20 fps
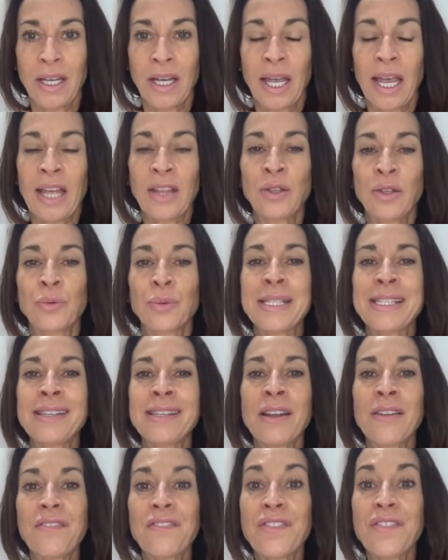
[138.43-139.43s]
And the reason
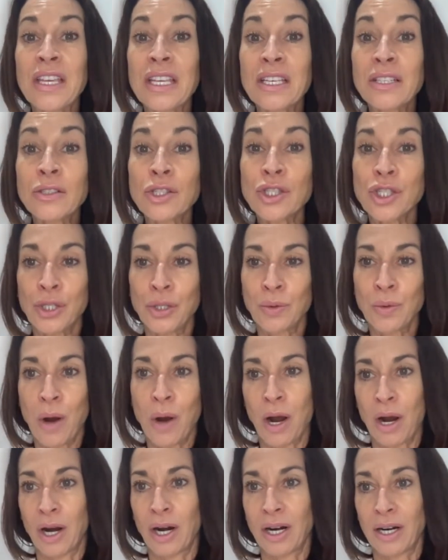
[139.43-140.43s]
it feels too
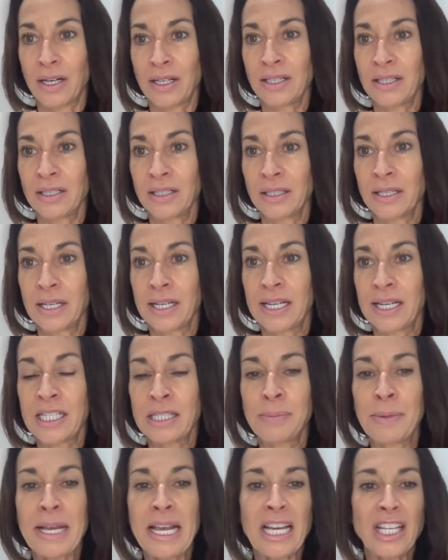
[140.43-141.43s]
hard is
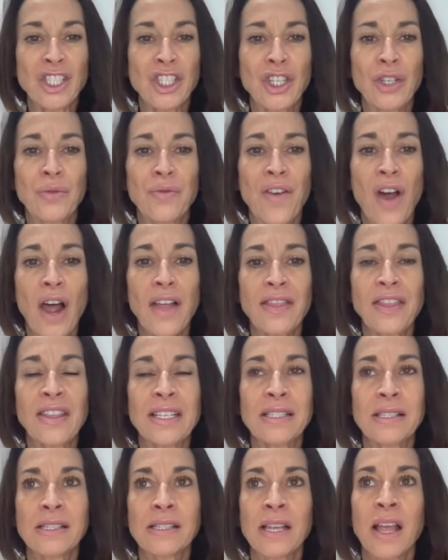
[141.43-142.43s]
because you've got
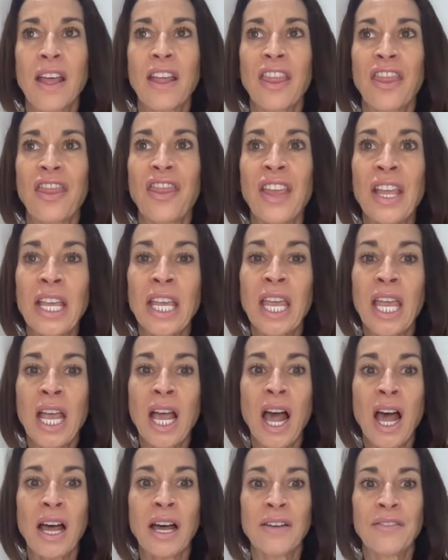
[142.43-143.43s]
this thinking
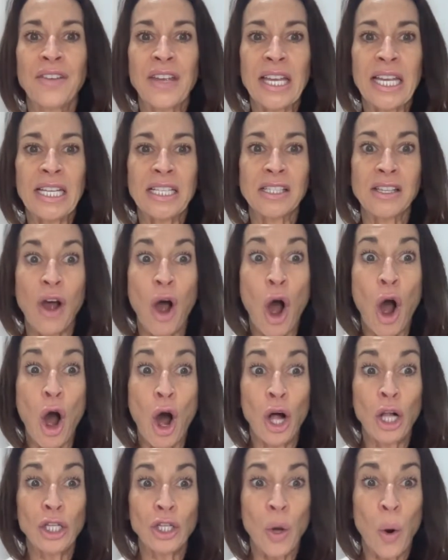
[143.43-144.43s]
of it's
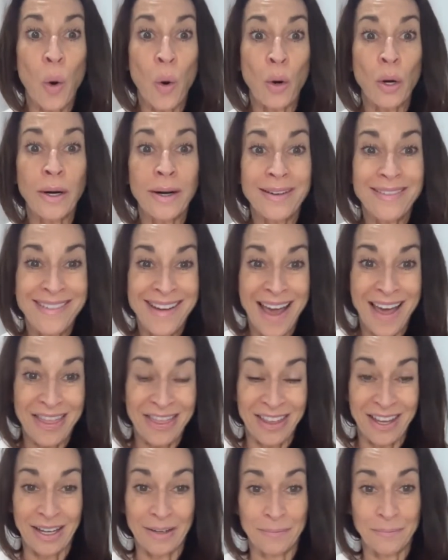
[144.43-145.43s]
all or
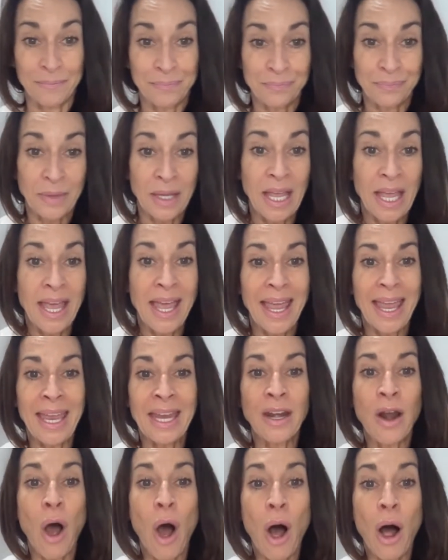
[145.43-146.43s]
nothing.
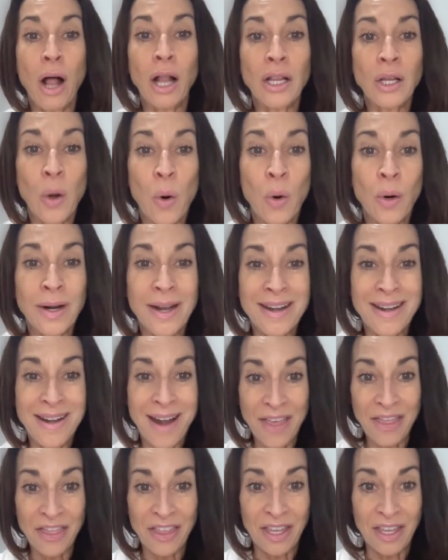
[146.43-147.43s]
An all or
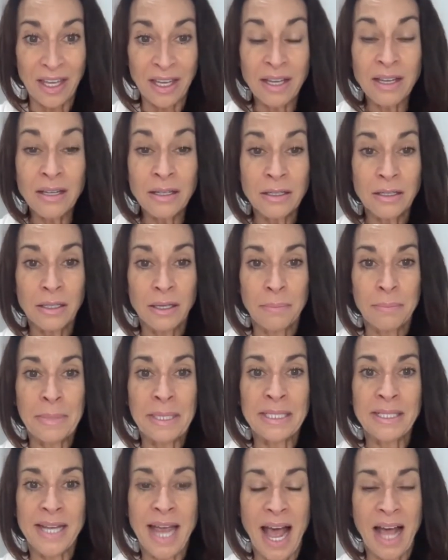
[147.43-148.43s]
nothing
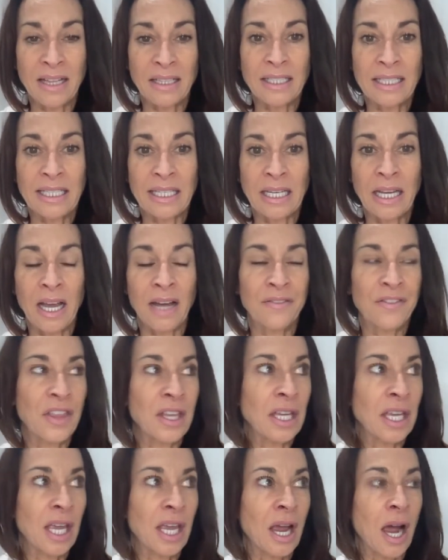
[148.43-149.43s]
mentality of
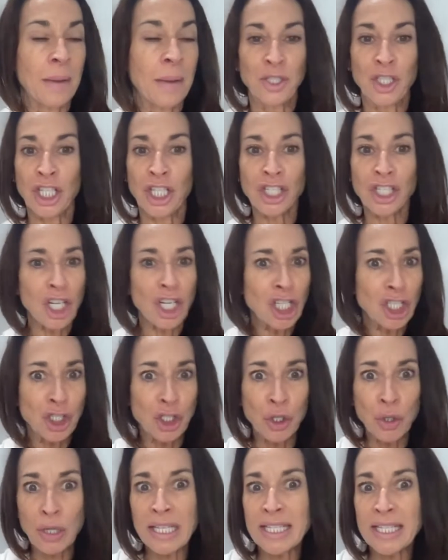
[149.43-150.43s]
thinking, I'm just going to
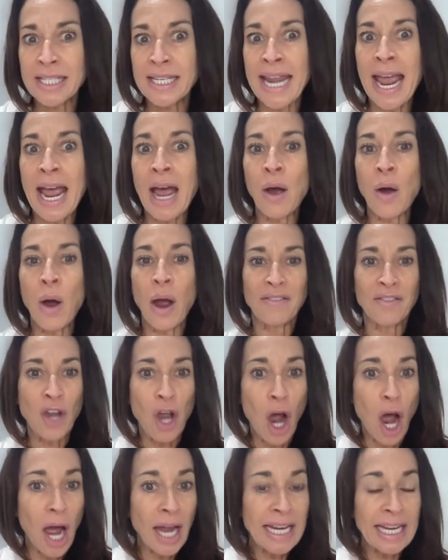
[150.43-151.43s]
do this now. I've
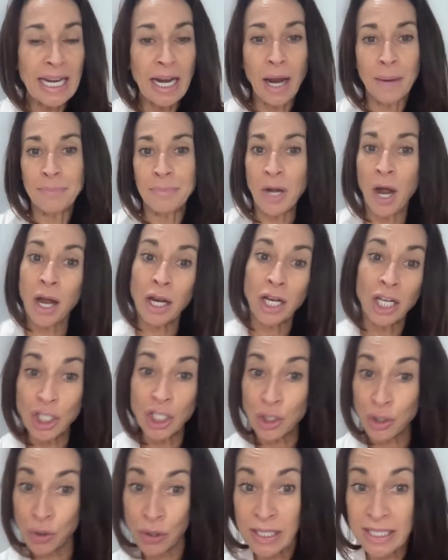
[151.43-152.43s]
got it. I'm not going
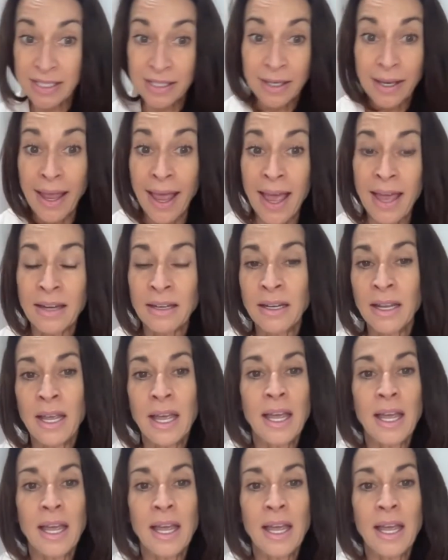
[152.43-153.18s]
to do this again.